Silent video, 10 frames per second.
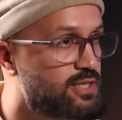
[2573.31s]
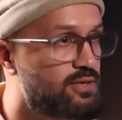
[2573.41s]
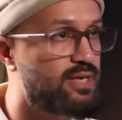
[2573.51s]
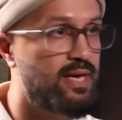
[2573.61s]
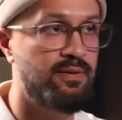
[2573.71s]
in
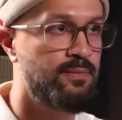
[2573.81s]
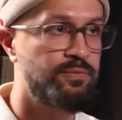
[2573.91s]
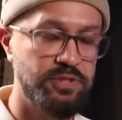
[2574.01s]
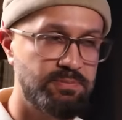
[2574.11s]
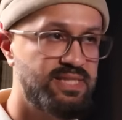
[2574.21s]
the UK
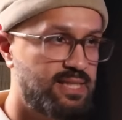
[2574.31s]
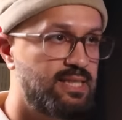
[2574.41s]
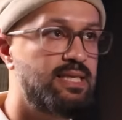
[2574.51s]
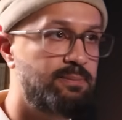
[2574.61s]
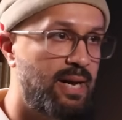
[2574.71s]
was
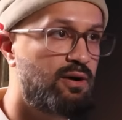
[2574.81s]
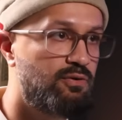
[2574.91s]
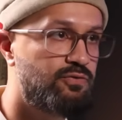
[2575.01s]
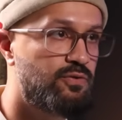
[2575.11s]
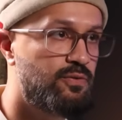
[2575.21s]
particularly
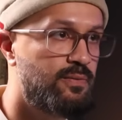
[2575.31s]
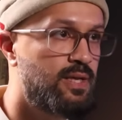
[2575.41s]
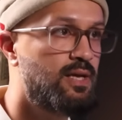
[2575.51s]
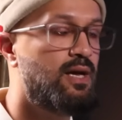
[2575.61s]
powerful.